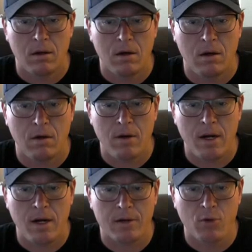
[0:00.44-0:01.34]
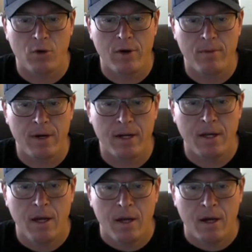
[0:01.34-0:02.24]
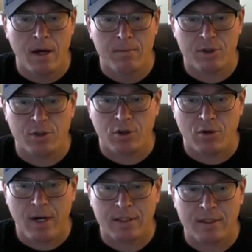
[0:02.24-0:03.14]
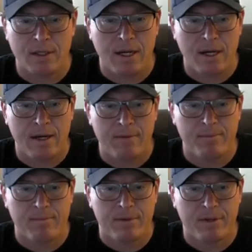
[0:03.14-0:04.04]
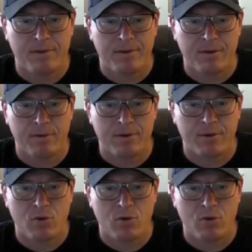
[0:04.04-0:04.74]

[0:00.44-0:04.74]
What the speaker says: All right. Good morning, everybody. Mr. Kreitz and I have been busy with